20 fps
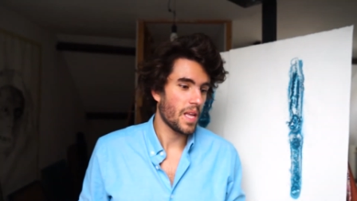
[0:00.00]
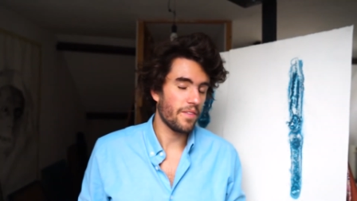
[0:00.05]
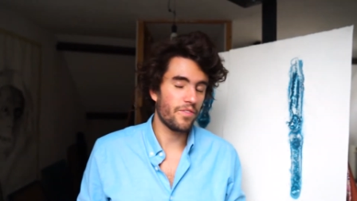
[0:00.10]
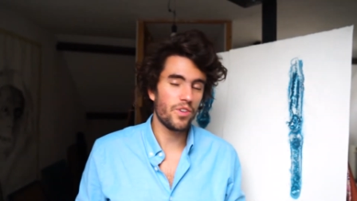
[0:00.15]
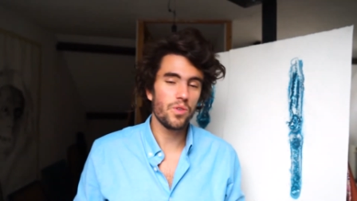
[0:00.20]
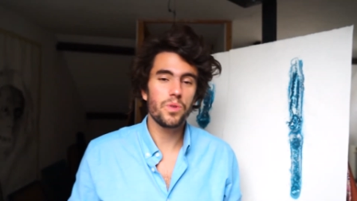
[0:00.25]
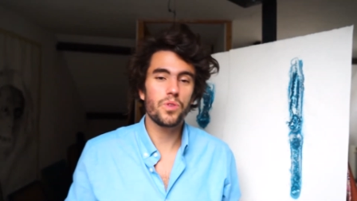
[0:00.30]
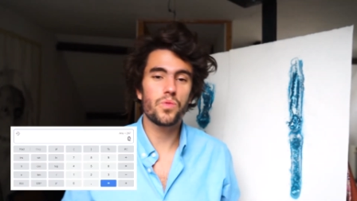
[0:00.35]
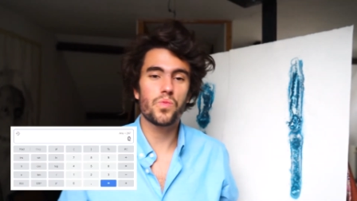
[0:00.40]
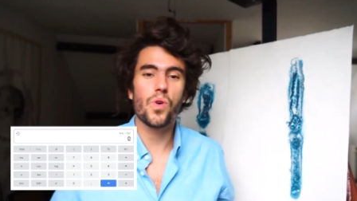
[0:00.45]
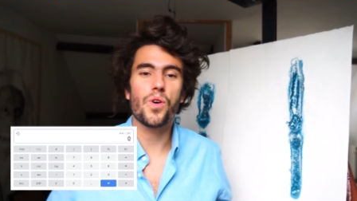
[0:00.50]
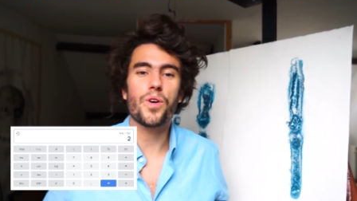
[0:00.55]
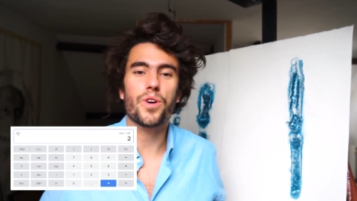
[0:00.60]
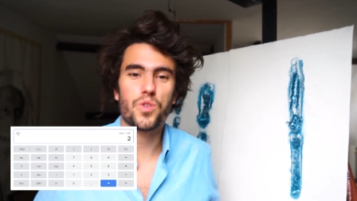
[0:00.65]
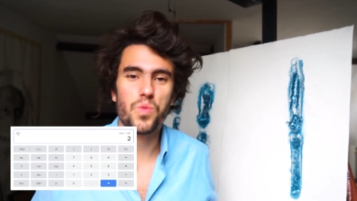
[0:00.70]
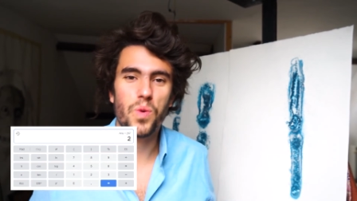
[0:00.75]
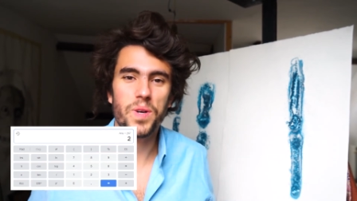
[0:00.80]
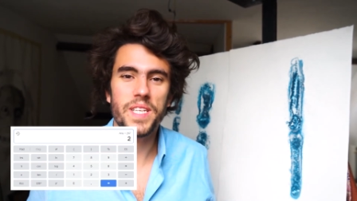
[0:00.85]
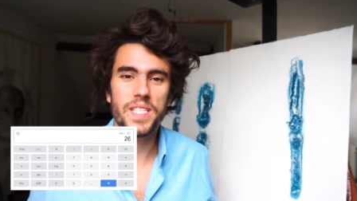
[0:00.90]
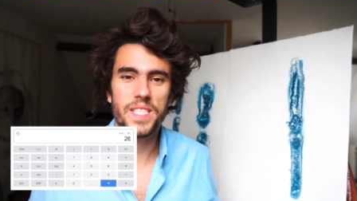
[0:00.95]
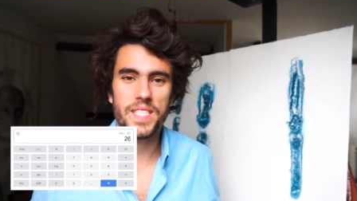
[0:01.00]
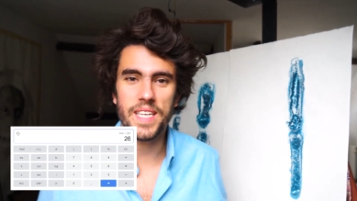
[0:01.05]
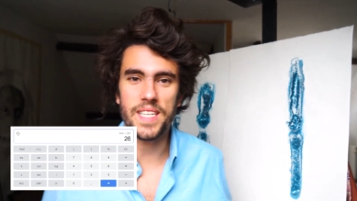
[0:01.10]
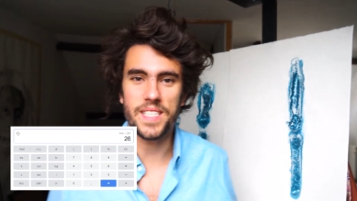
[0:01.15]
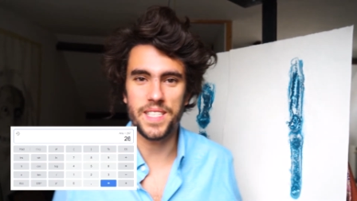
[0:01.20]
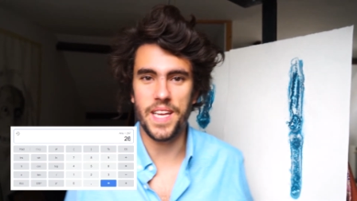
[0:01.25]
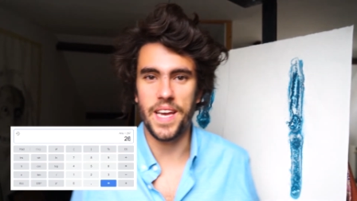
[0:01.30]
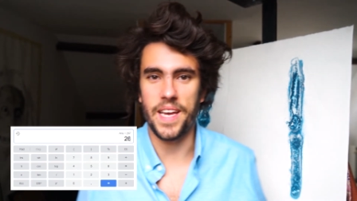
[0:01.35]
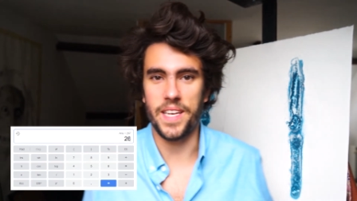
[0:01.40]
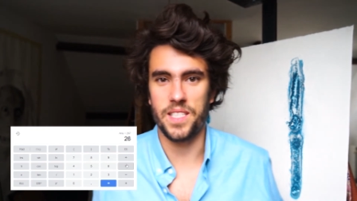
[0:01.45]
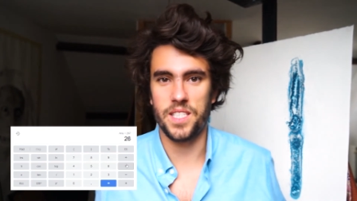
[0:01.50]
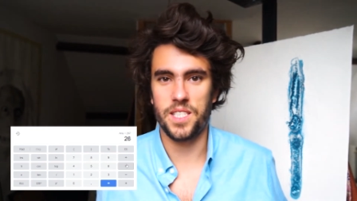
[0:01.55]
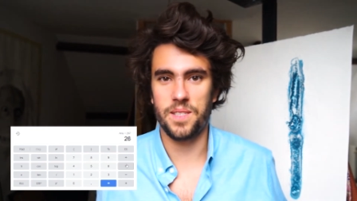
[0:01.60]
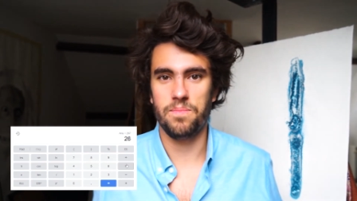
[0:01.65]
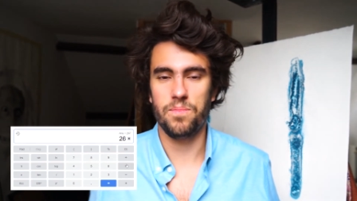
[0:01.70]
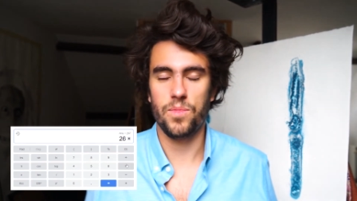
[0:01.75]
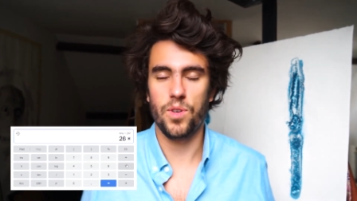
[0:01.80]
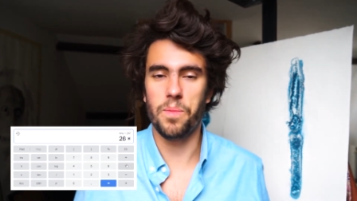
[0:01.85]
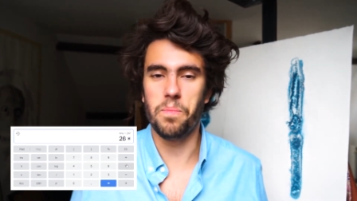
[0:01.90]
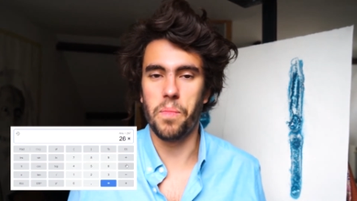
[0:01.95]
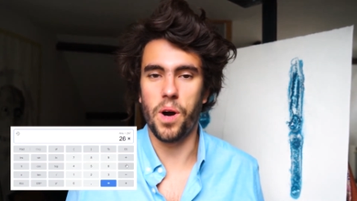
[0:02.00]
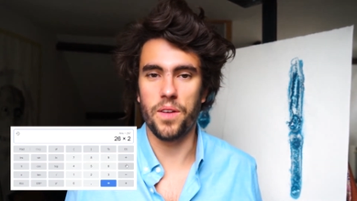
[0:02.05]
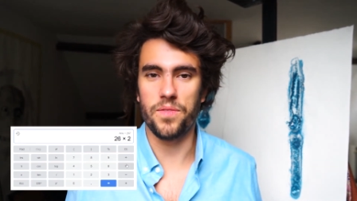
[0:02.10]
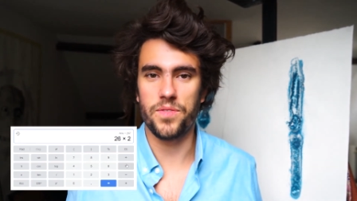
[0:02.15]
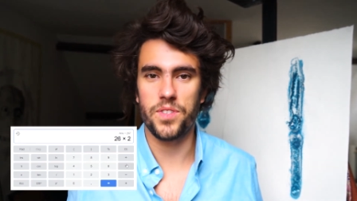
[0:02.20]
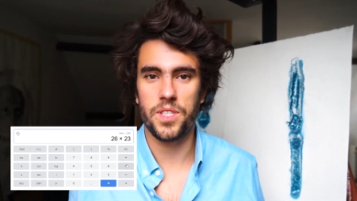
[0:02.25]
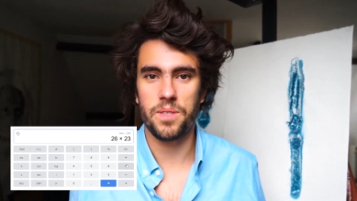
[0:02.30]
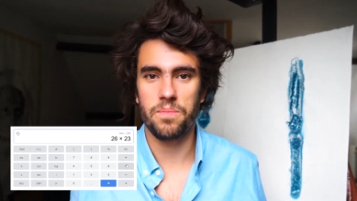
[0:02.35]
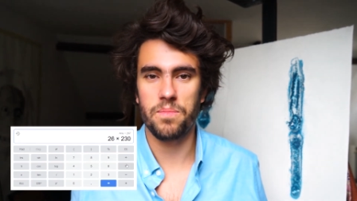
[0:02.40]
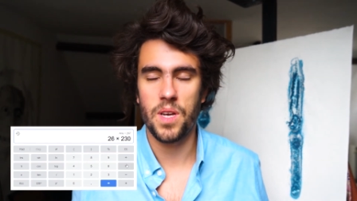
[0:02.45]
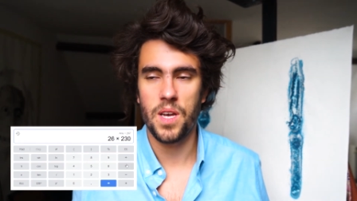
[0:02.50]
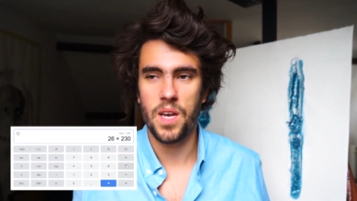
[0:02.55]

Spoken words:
you would work 26 days a month,